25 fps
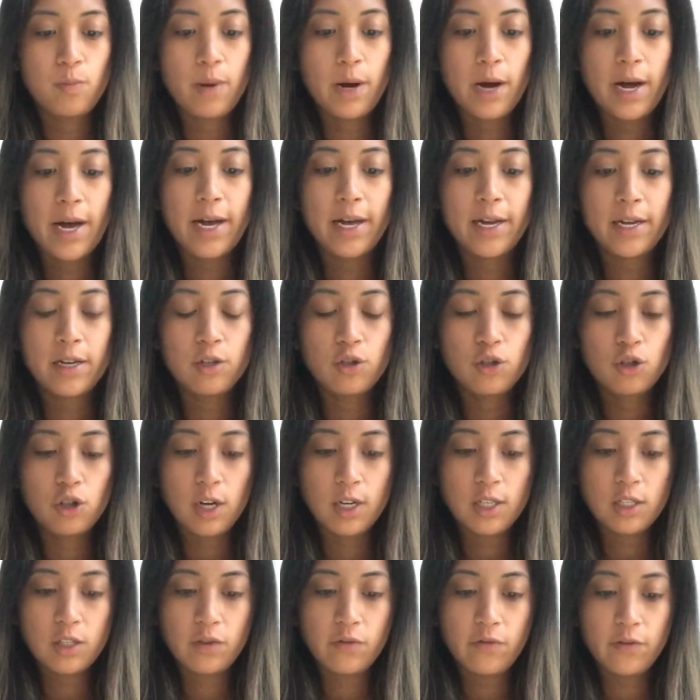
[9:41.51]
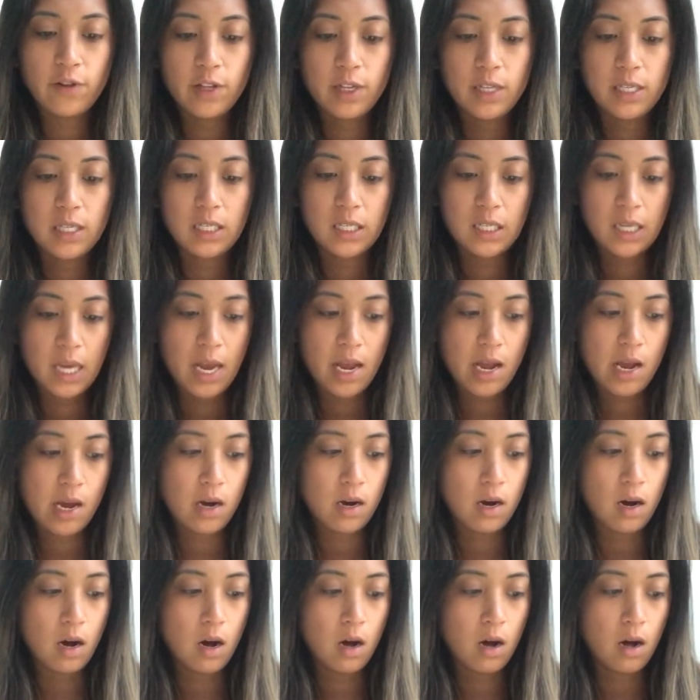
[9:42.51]
but just for the
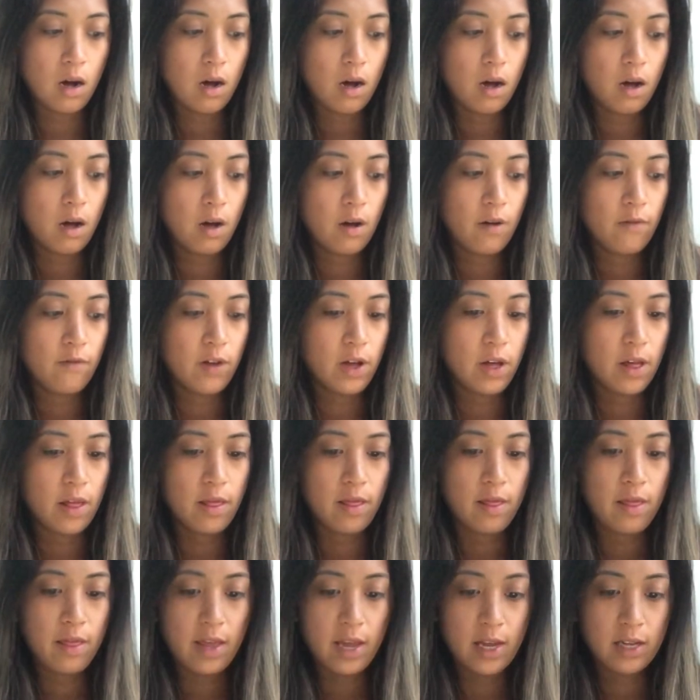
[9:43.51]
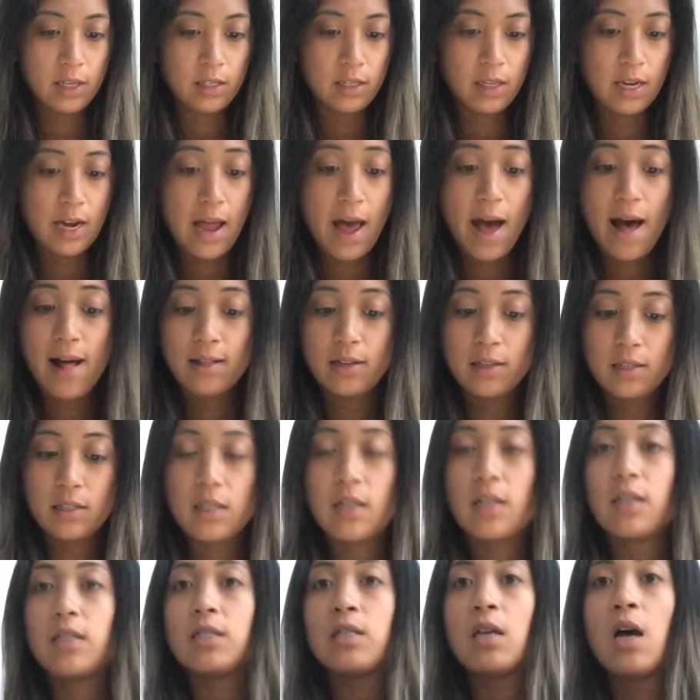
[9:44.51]
sake of this
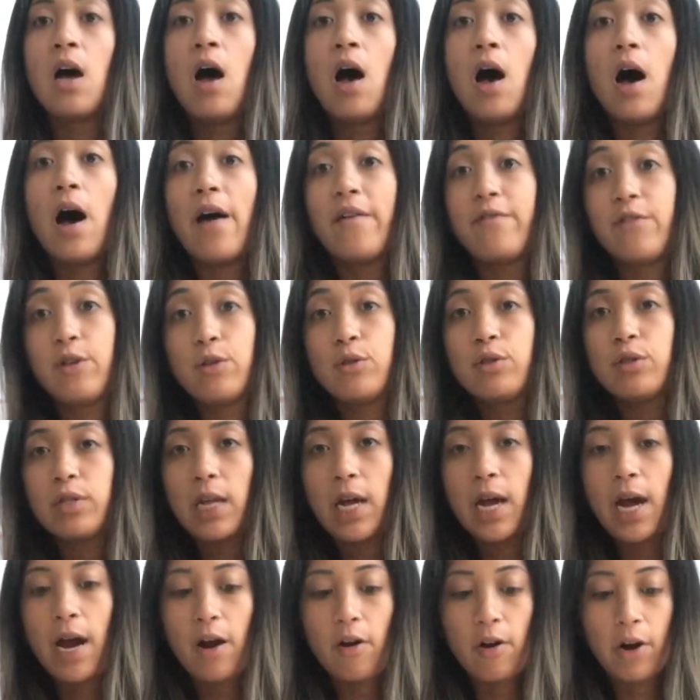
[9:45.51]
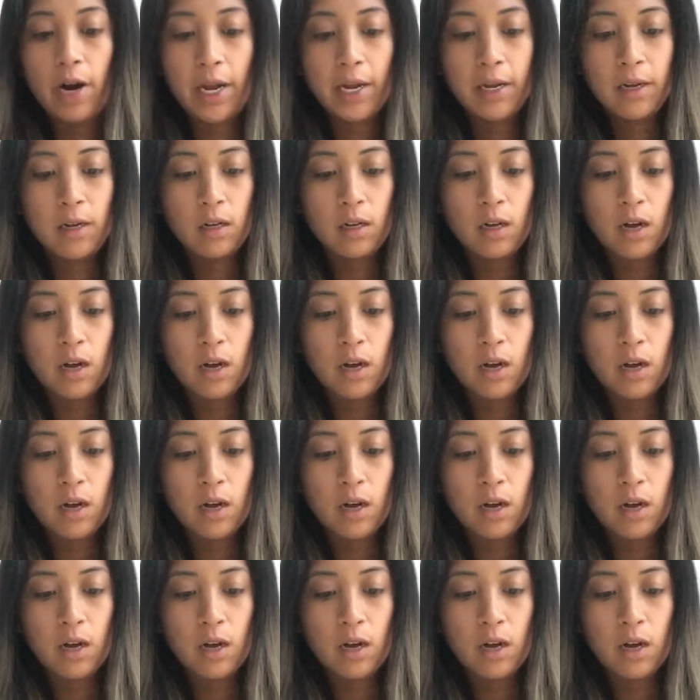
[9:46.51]
analysis, I've used herring